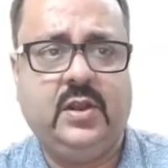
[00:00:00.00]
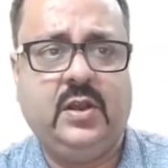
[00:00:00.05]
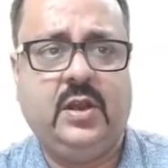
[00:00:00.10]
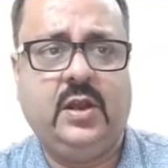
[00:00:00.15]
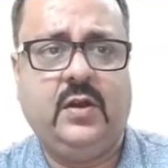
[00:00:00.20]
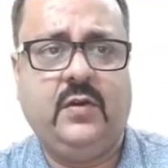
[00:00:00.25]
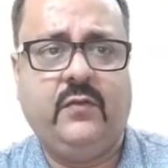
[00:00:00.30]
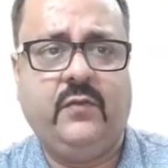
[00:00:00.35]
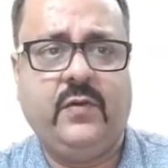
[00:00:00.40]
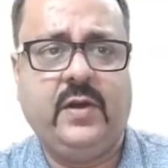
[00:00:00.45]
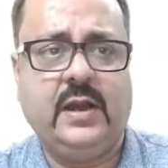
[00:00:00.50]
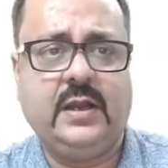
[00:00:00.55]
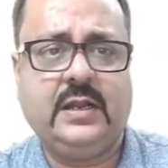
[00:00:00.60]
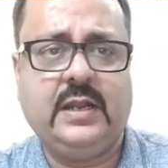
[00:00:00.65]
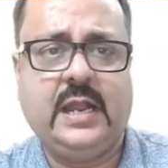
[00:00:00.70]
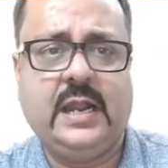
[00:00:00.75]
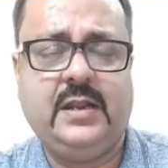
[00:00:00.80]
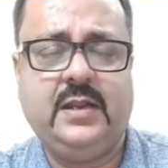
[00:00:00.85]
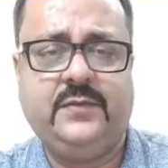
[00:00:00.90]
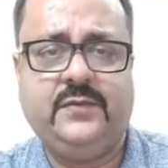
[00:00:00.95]
work
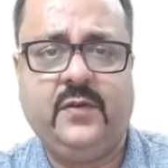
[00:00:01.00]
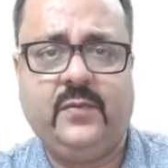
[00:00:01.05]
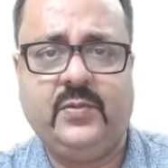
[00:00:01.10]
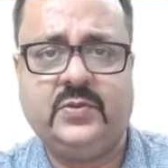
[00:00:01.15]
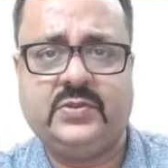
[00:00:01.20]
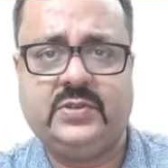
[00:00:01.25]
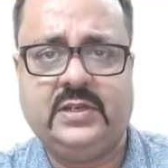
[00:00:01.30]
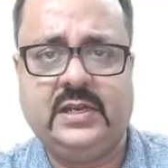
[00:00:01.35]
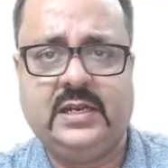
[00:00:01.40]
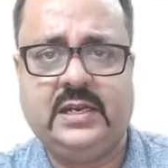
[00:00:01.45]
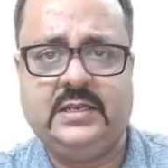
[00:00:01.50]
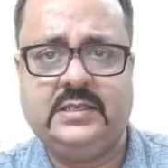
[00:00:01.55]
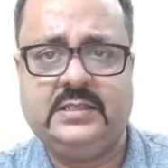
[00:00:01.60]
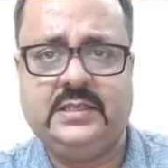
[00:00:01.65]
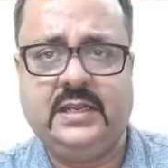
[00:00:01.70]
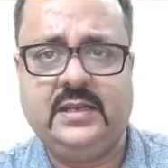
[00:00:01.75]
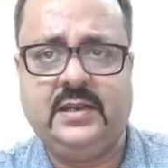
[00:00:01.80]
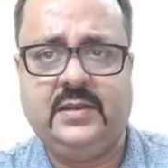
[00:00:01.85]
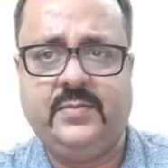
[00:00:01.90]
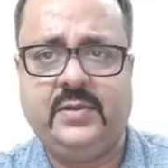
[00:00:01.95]
and deformation energy
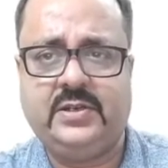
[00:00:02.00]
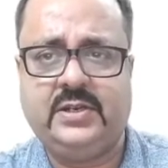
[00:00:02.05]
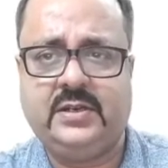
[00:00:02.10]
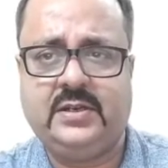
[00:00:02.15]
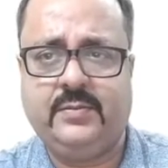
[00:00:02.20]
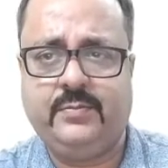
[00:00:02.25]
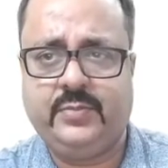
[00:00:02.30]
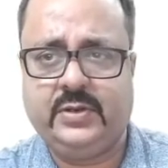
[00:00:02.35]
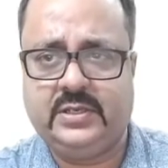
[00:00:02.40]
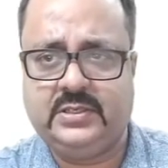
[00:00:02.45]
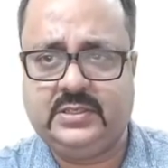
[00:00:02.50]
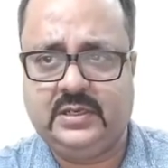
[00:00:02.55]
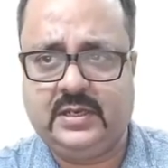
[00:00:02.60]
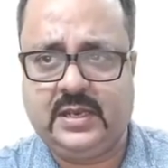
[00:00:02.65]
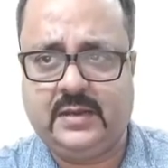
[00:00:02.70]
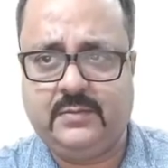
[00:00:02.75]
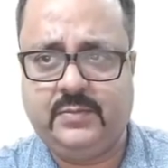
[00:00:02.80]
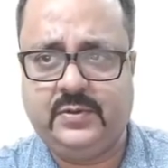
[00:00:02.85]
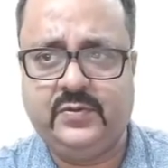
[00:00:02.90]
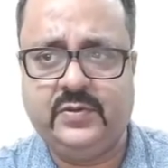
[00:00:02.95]
and limited temperature
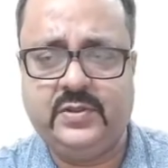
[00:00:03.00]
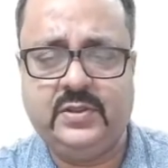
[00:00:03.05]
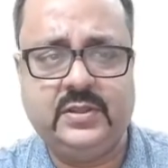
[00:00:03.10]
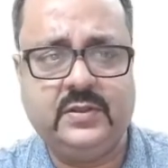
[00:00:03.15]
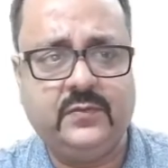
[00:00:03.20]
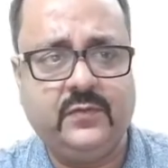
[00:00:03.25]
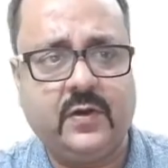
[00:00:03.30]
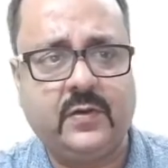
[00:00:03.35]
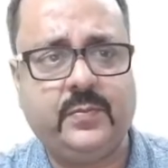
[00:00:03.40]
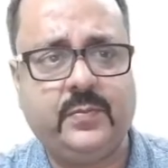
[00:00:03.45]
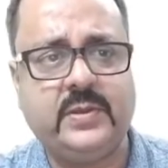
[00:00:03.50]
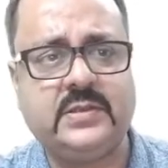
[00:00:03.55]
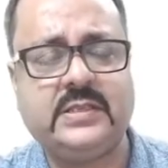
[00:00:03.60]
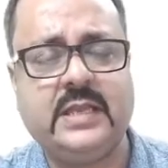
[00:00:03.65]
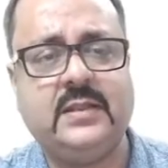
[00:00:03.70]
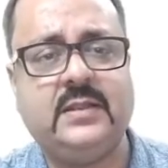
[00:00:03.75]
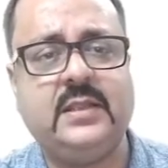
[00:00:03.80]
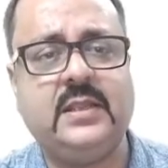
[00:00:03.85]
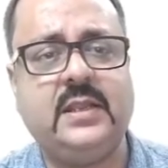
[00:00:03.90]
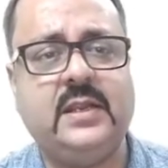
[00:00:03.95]
right between the workpiece
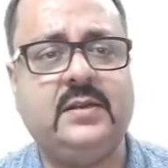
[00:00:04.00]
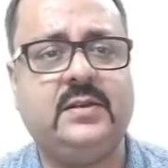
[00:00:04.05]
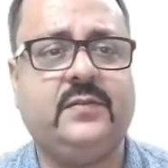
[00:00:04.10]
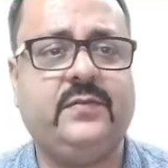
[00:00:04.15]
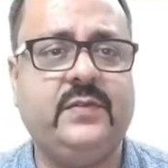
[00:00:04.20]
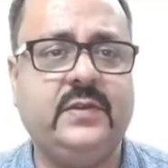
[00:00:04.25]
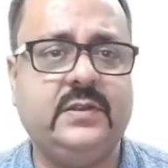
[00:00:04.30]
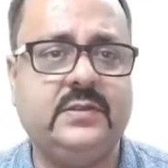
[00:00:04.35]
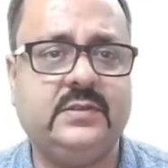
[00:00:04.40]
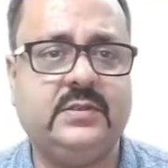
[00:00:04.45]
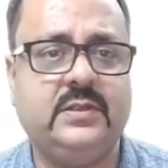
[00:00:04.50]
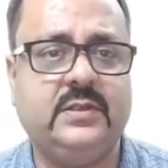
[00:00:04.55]
and the interface.